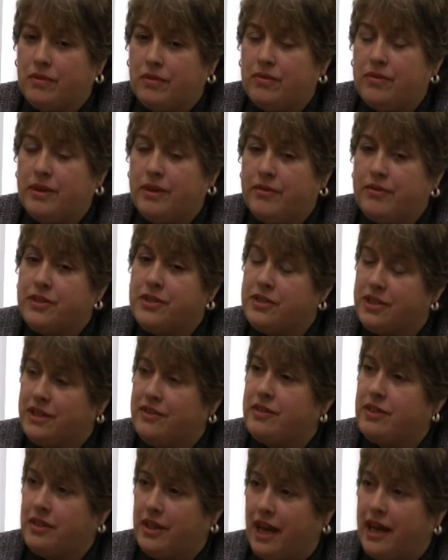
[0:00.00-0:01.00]
we've
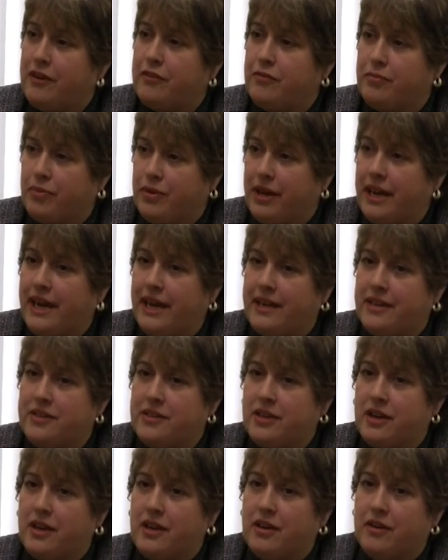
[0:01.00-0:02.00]
received a lot of
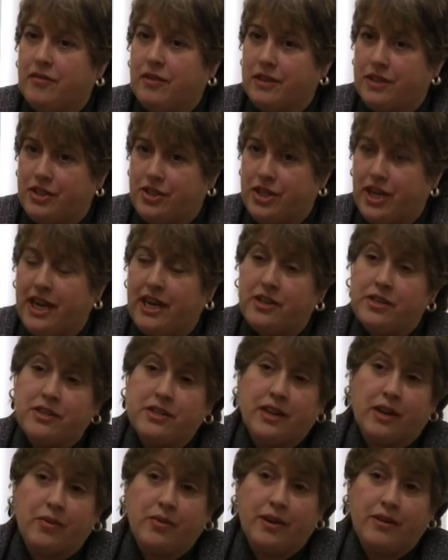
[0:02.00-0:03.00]
praise for the changes
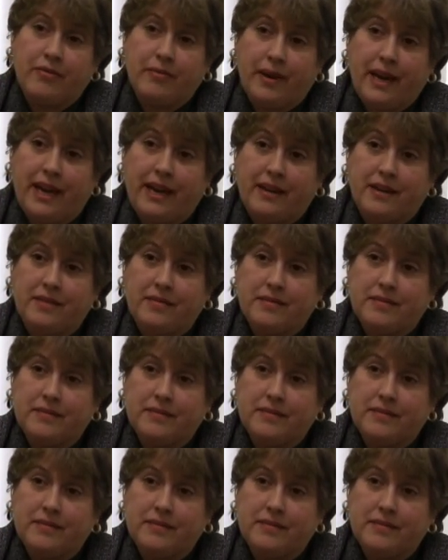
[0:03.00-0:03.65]
that we've made.